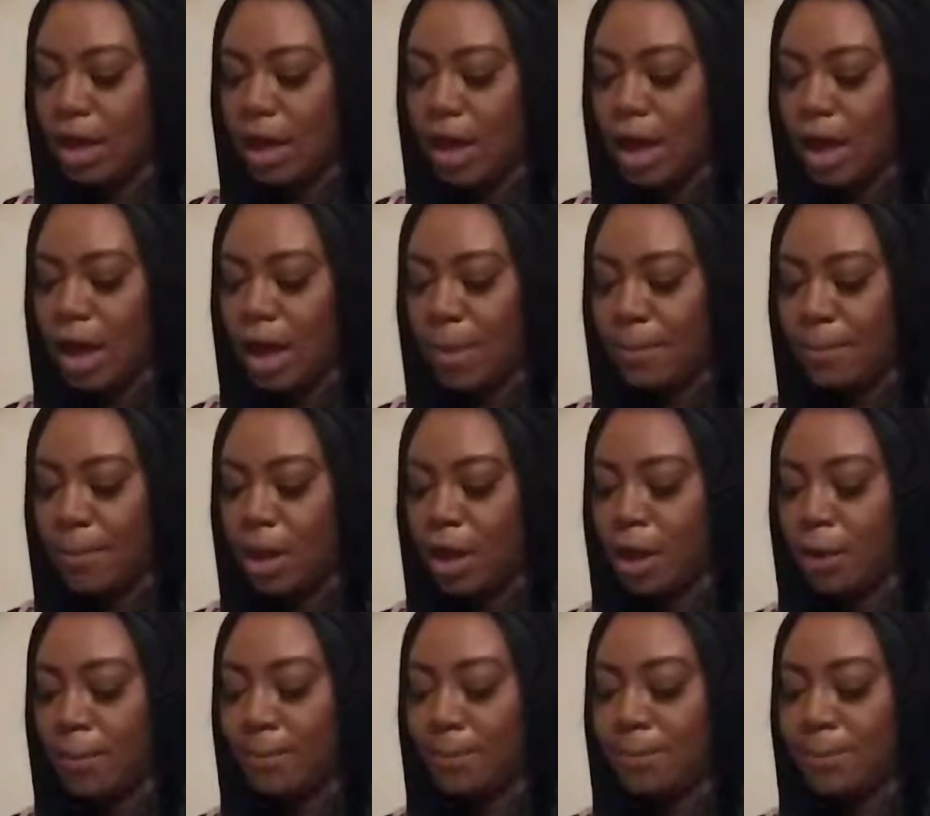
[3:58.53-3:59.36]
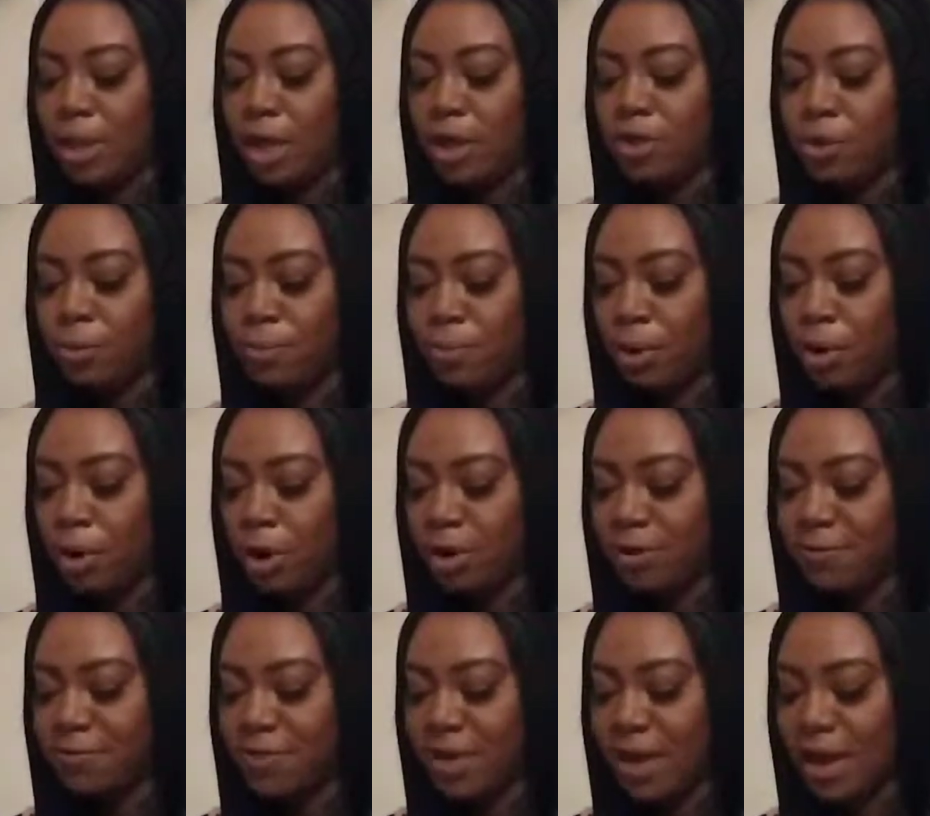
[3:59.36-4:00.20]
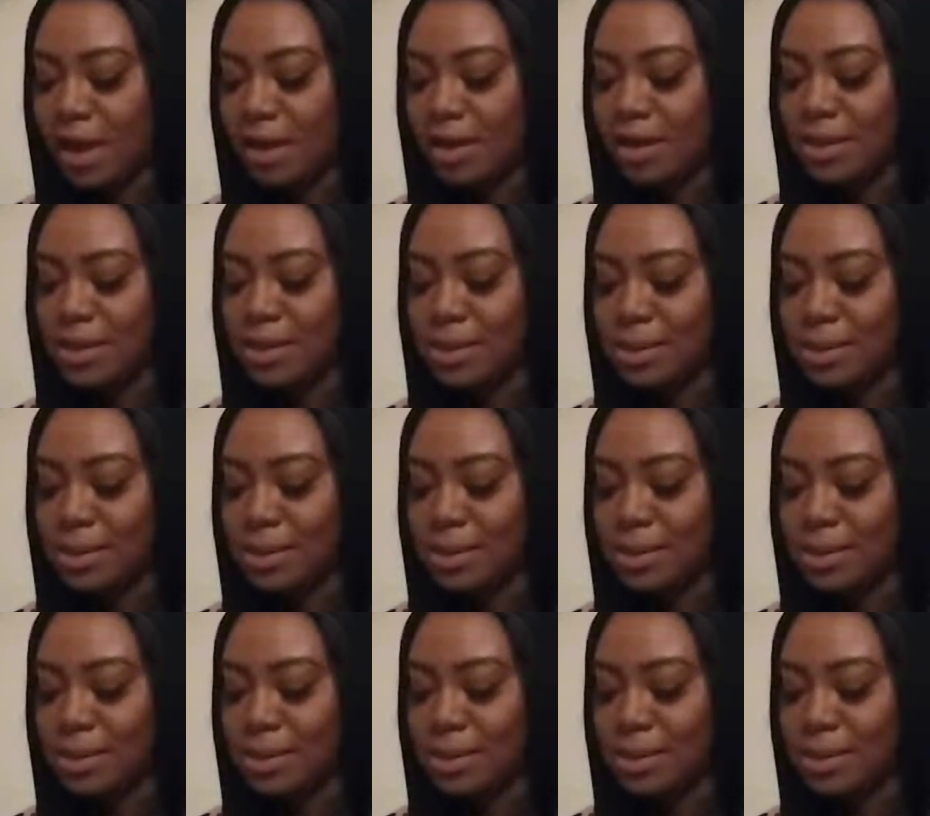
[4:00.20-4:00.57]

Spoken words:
Another part of that is